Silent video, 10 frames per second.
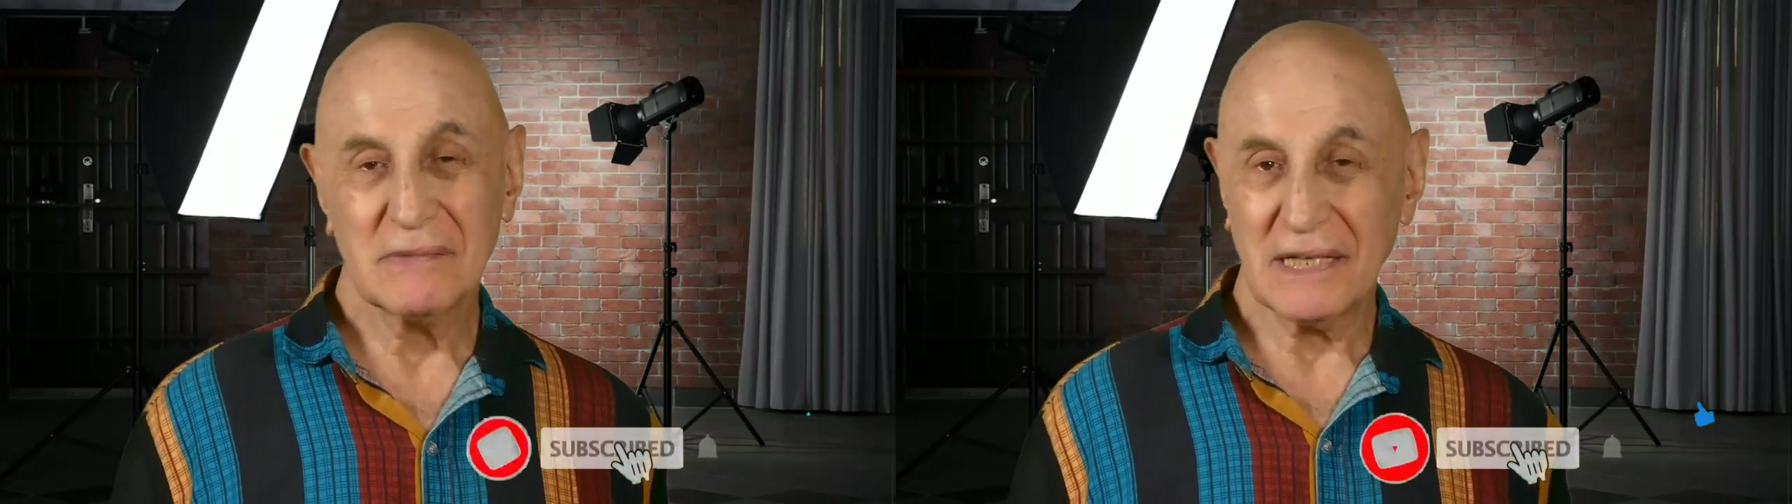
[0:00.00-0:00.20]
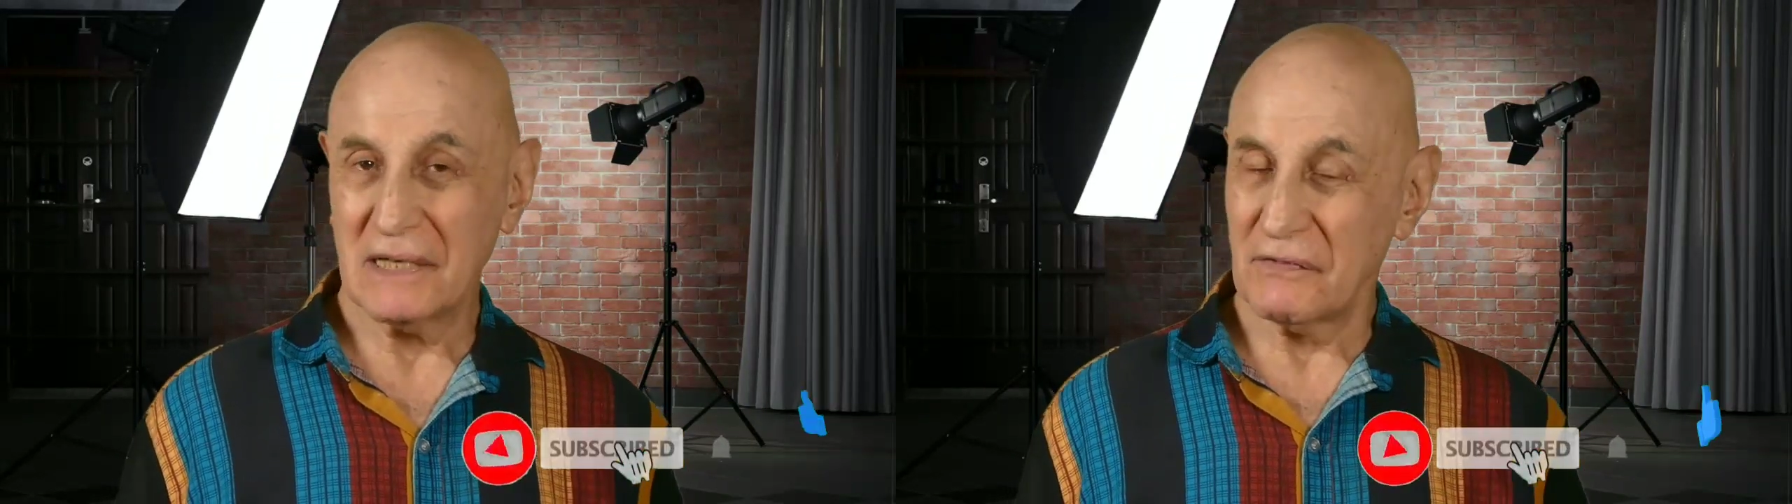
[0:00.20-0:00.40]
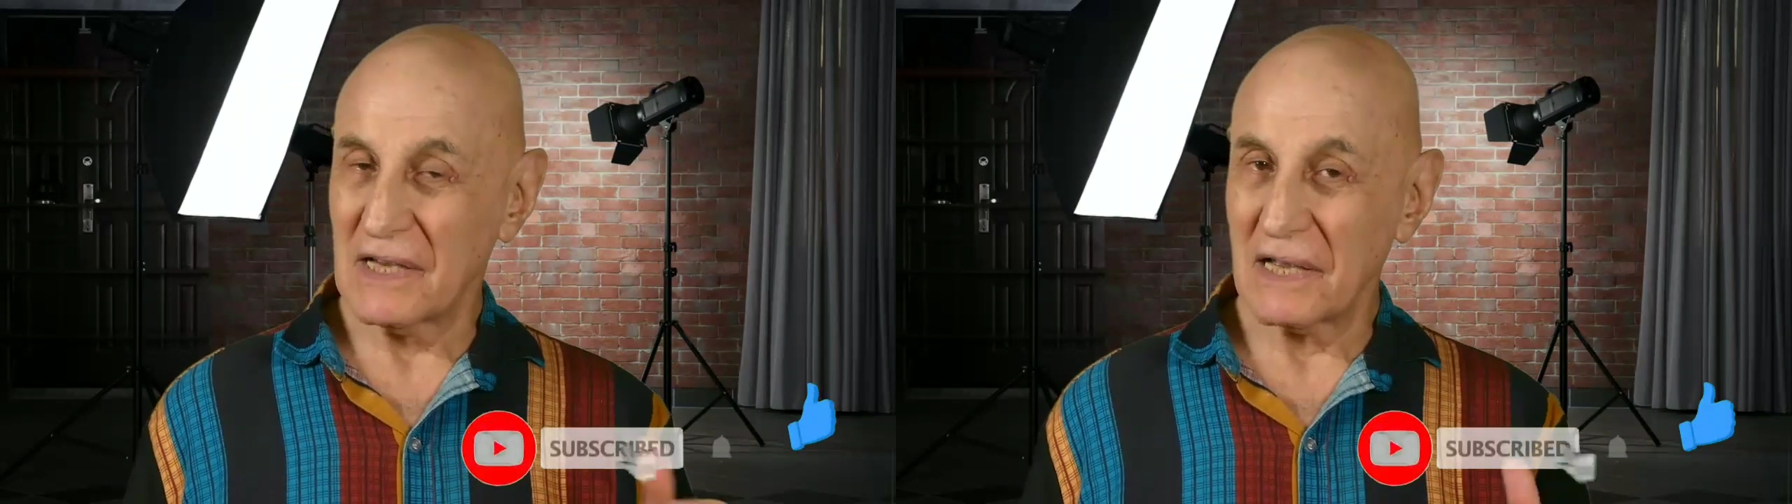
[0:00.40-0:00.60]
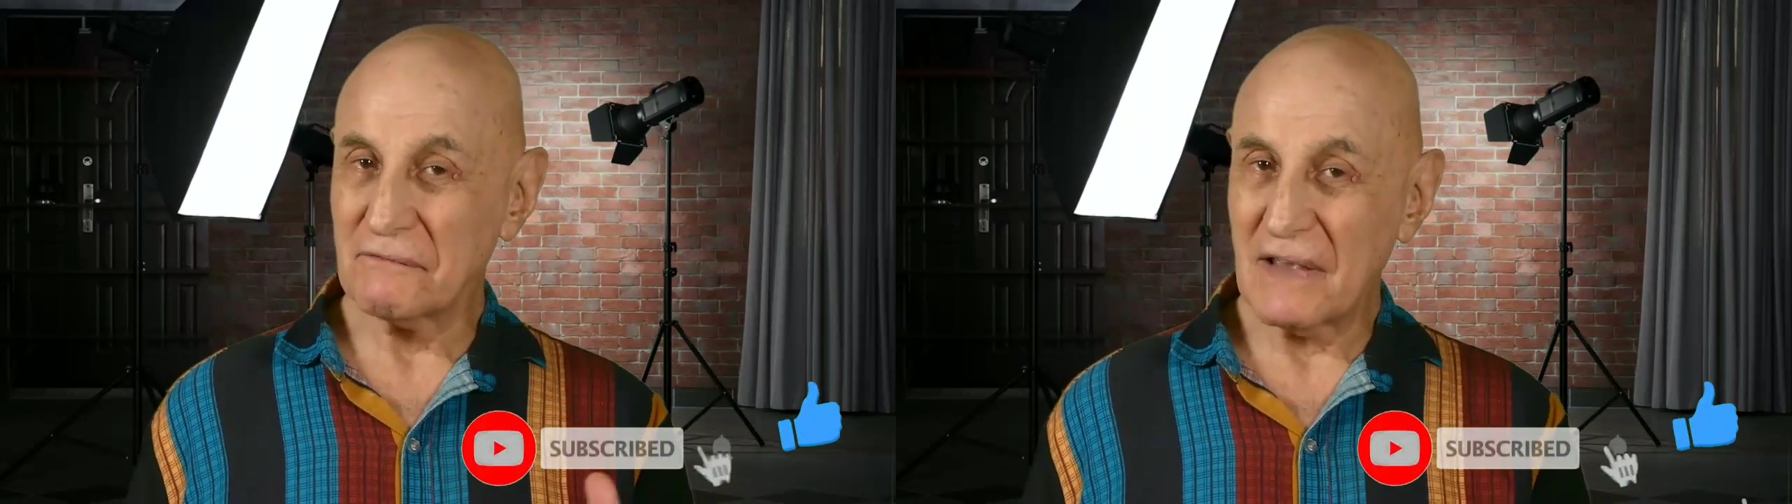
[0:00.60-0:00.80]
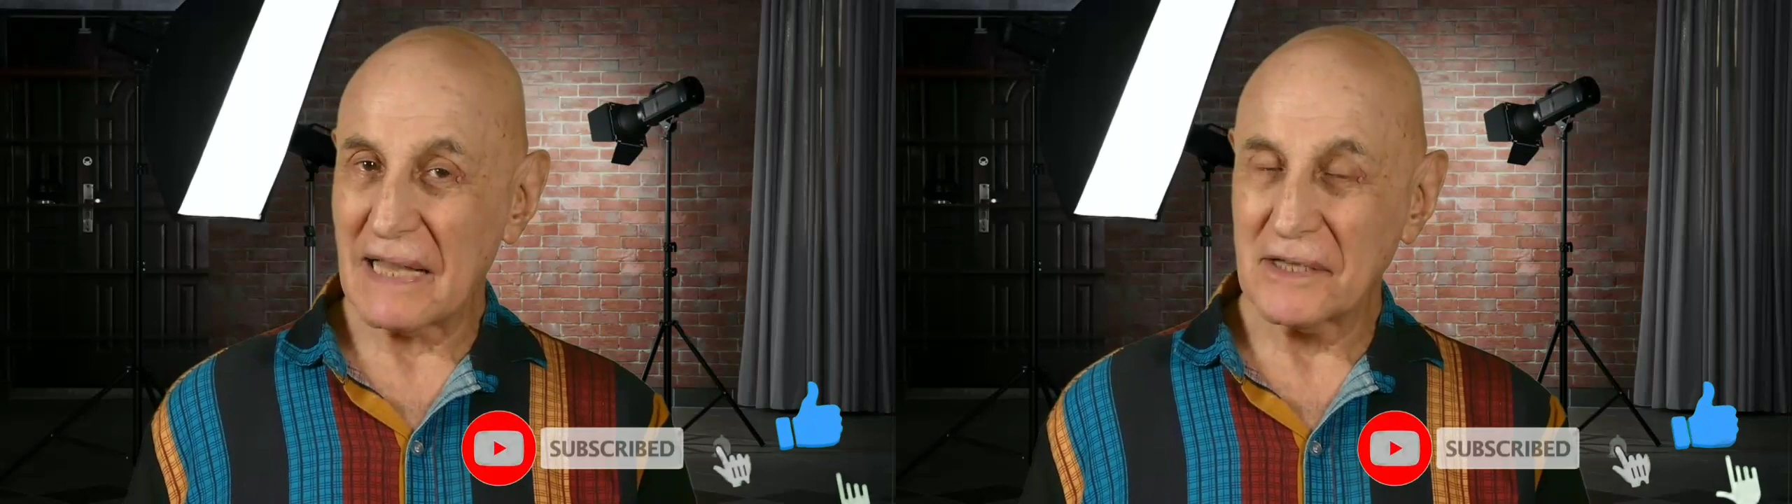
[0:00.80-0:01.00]
And if you got
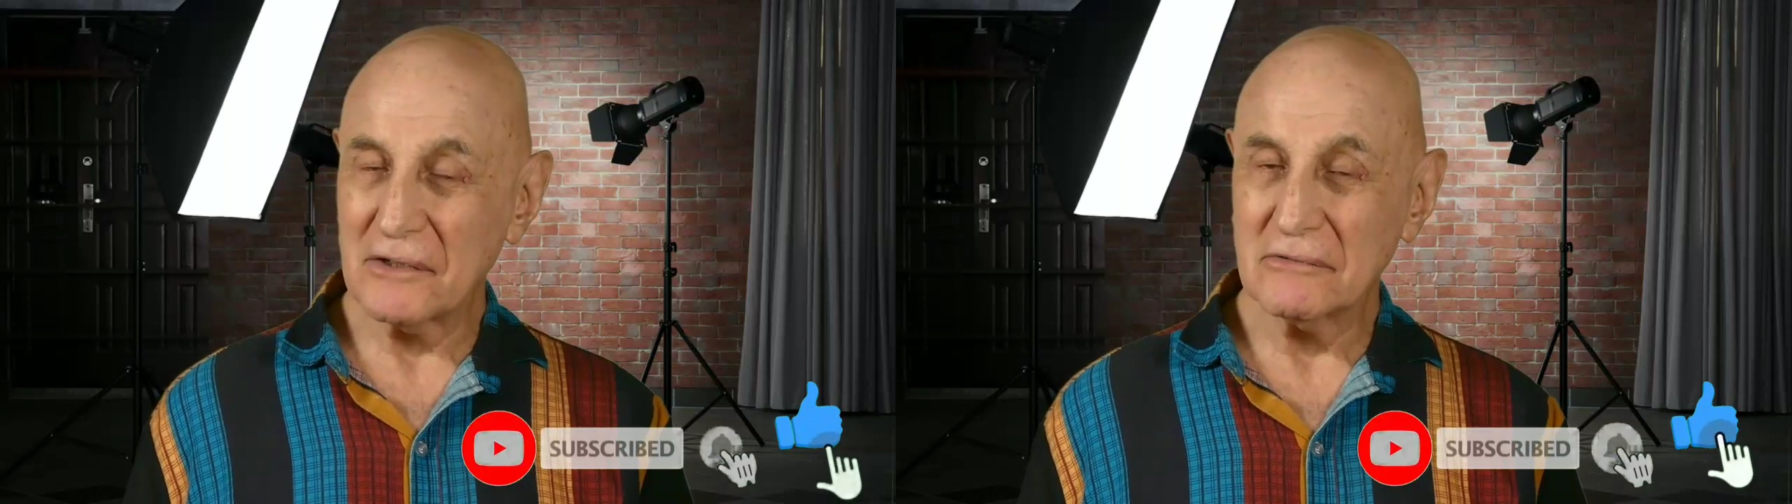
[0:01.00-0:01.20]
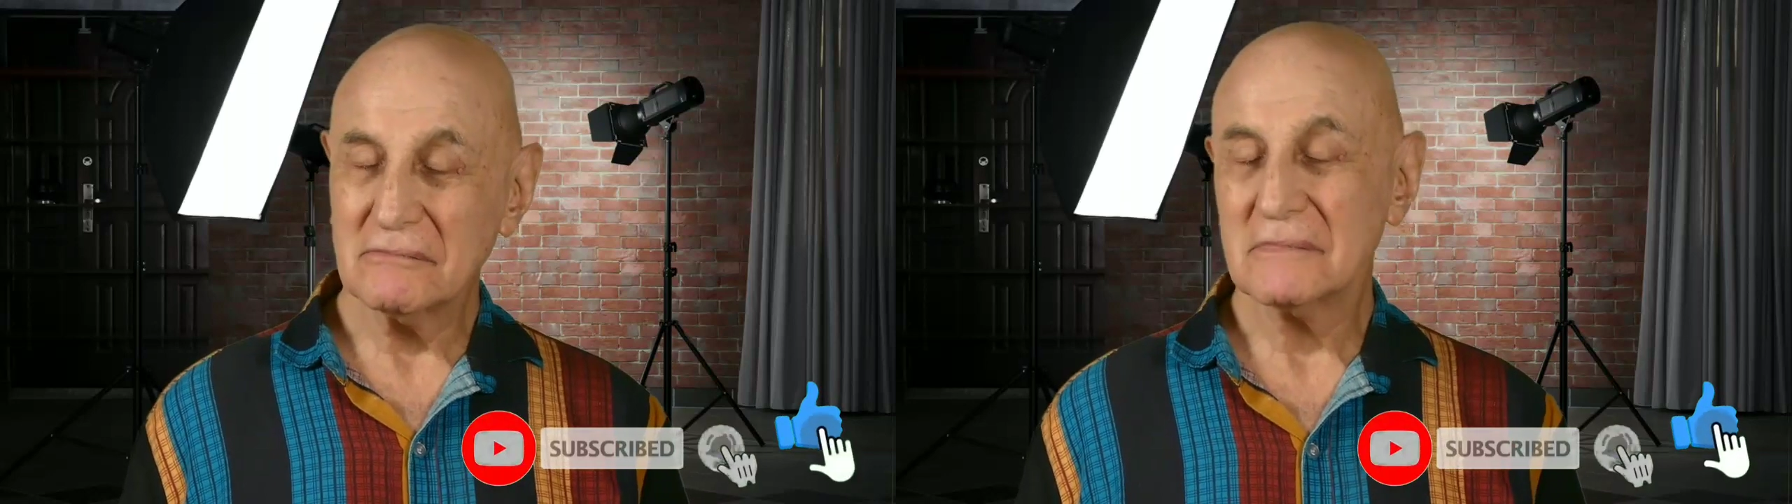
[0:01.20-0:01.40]
value,